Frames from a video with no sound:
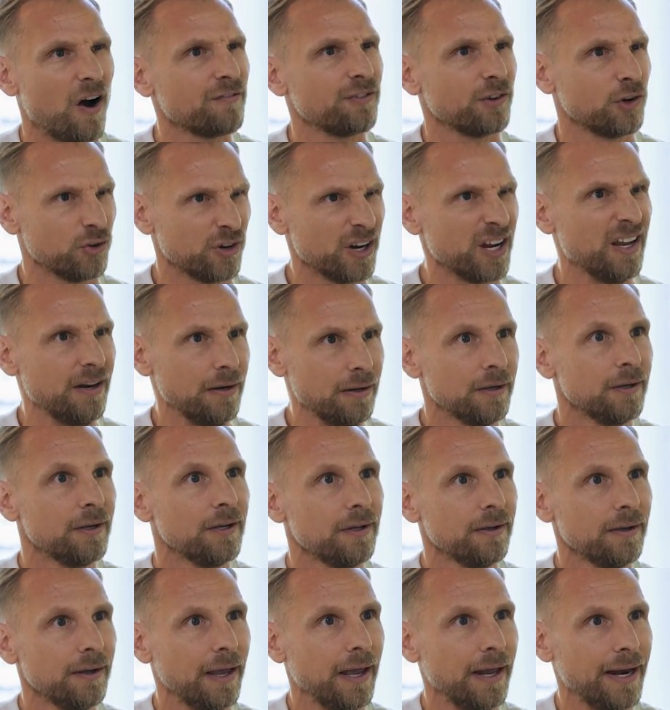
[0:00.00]
off the grid
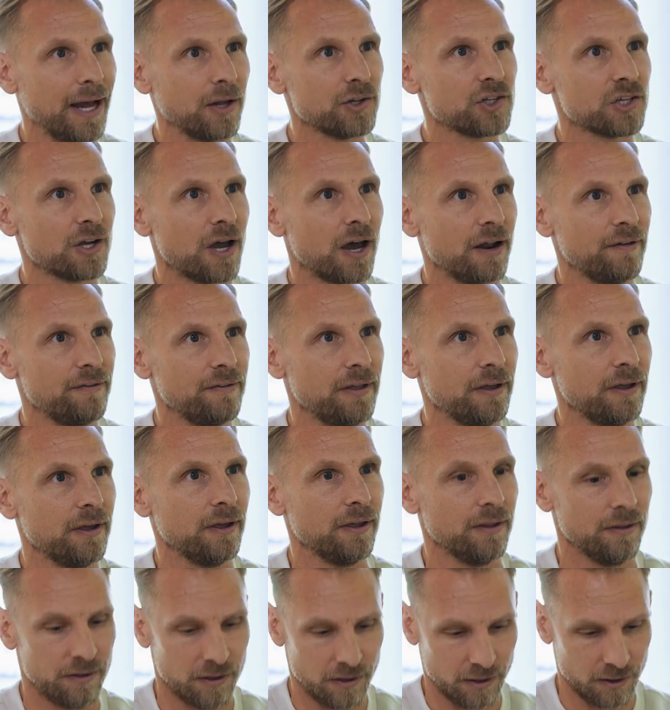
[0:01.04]
and outside of
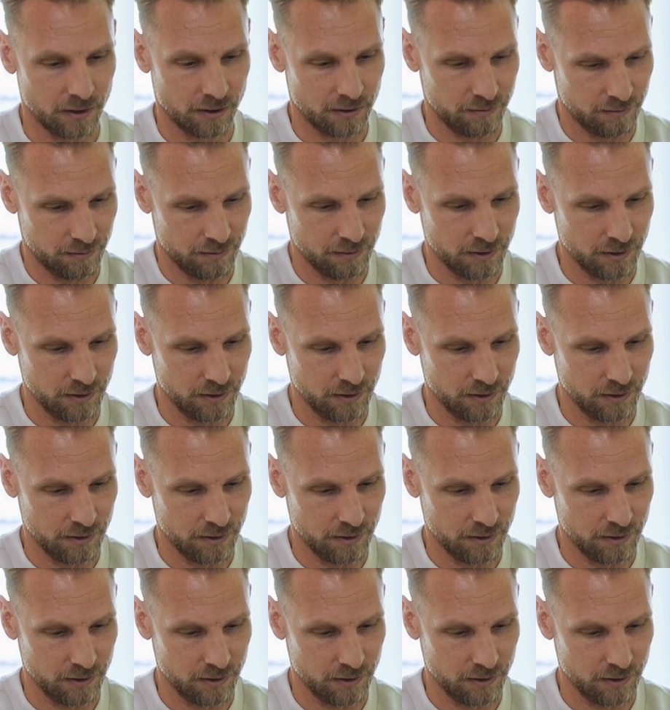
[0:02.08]
the the,